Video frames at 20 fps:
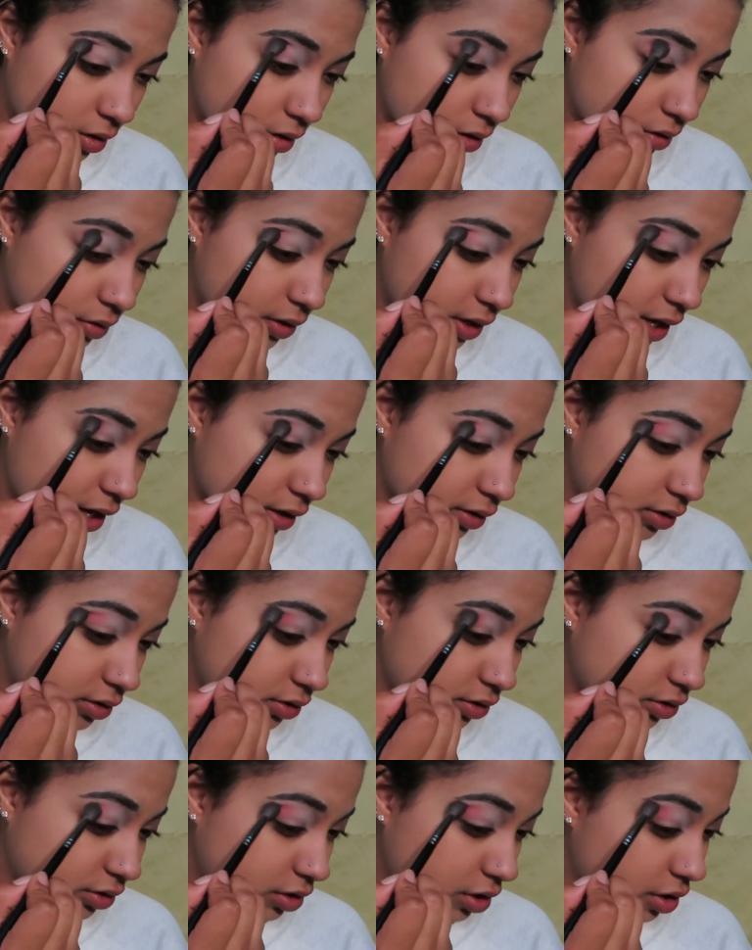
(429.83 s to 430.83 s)
Oh
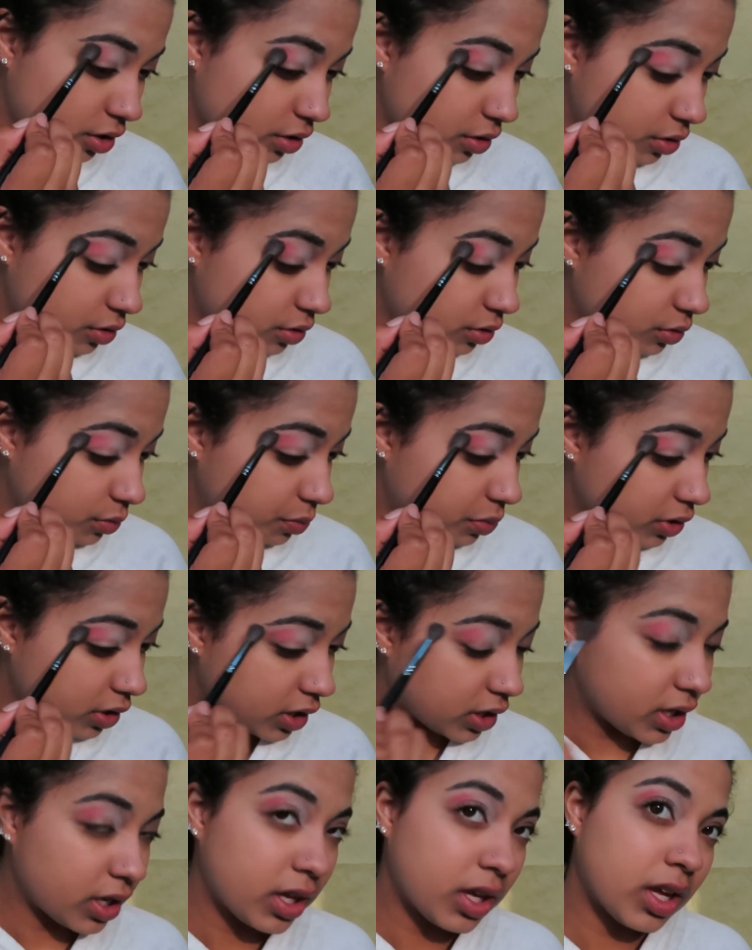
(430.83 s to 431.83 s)
yes, so
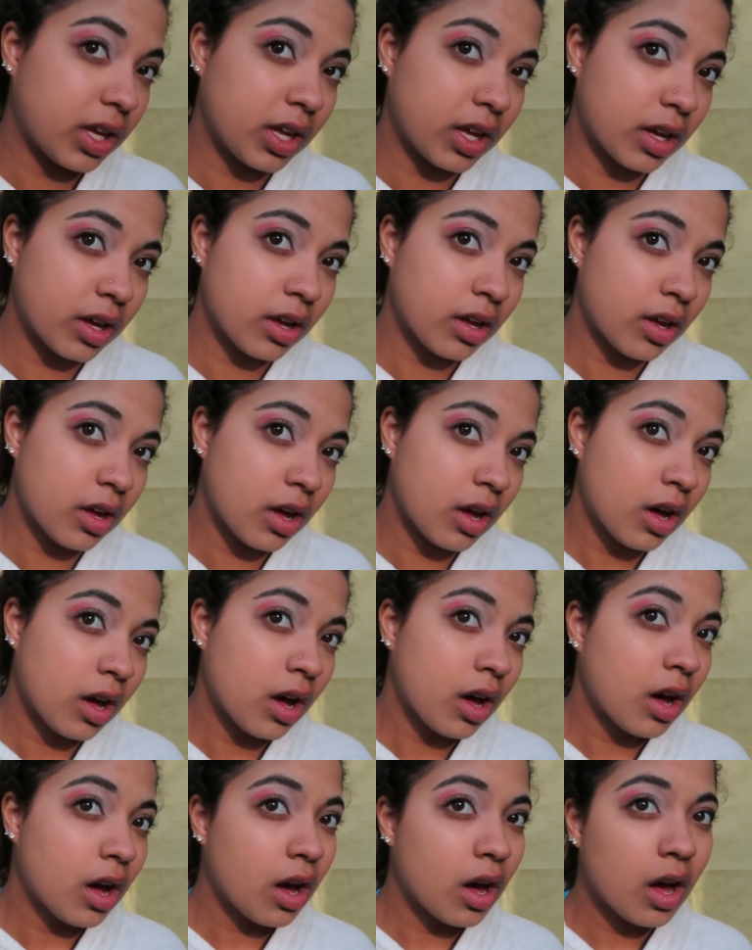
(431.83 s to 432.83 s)
pretty.
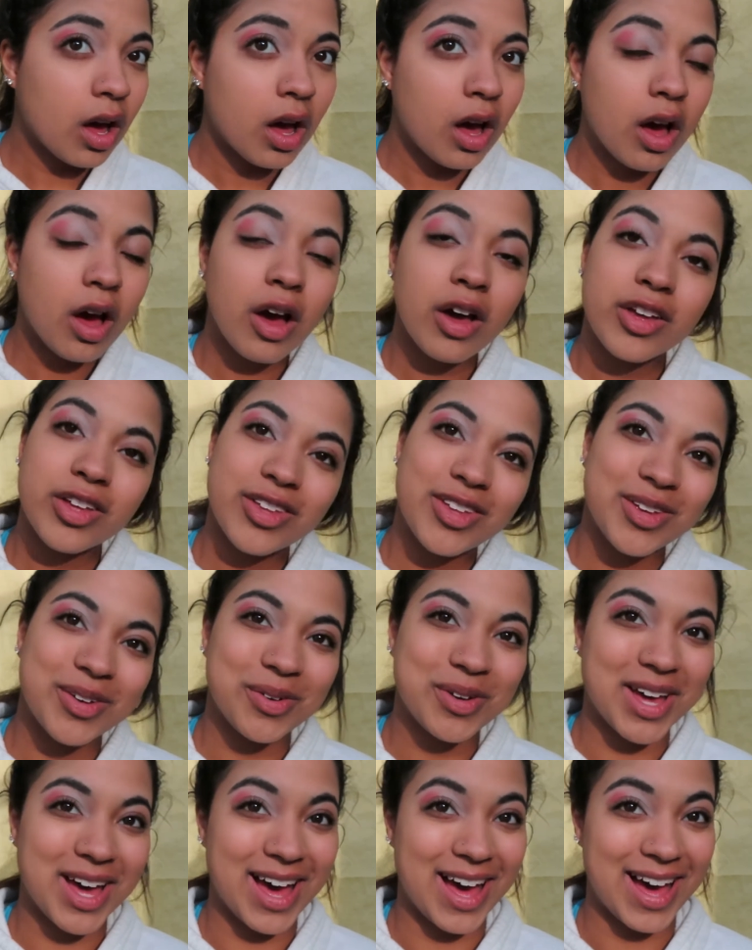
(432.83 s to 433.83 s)

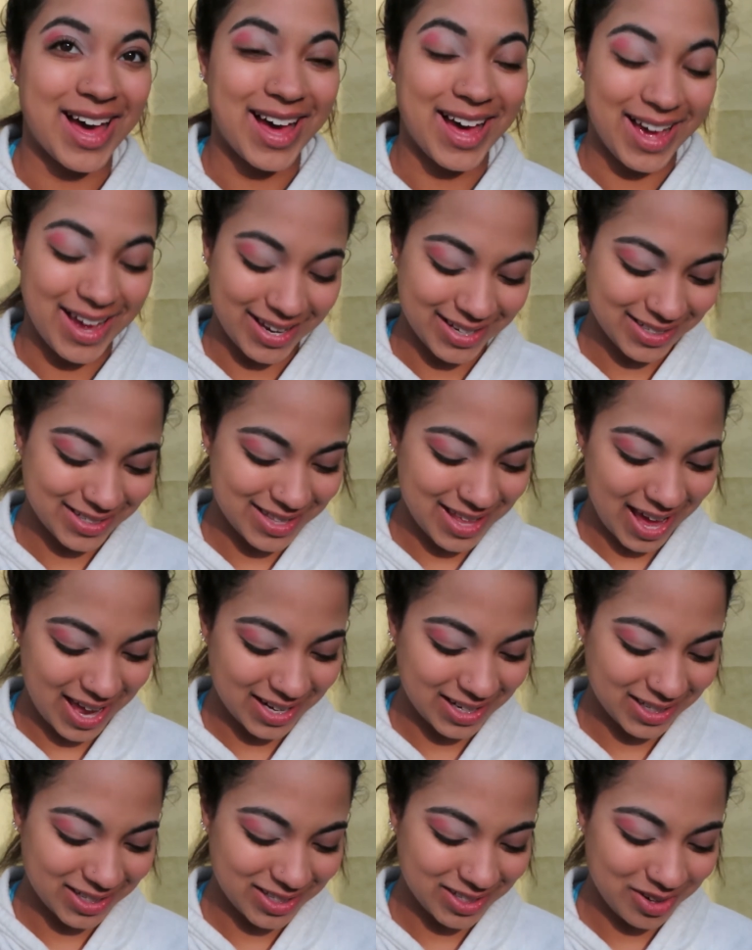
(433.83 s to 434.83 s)
You guys,
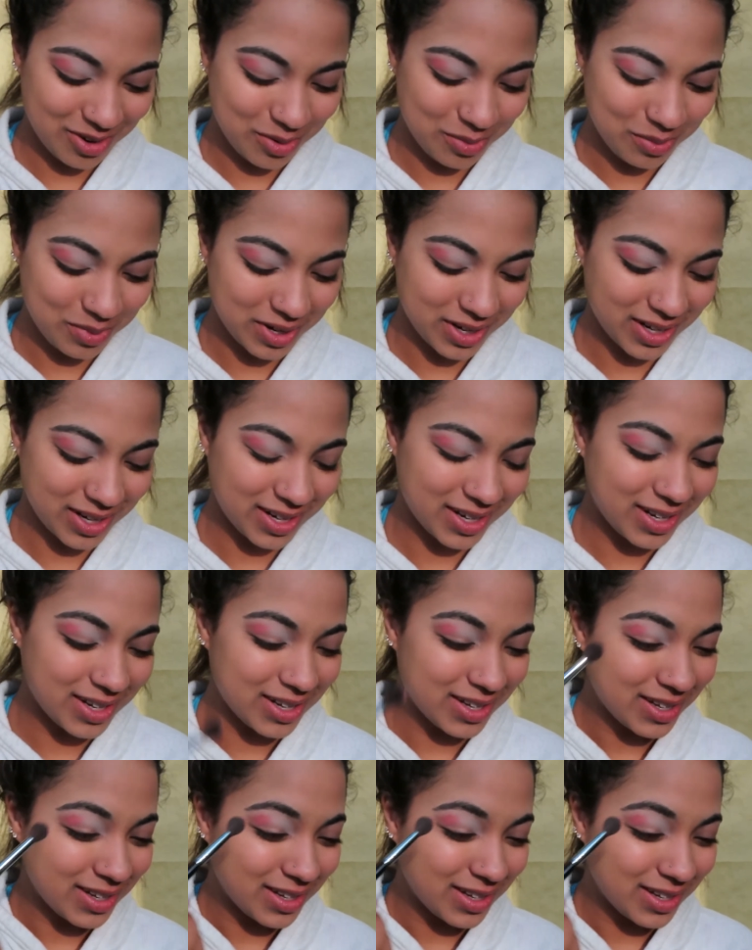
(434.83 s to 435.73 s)
that is so pretty.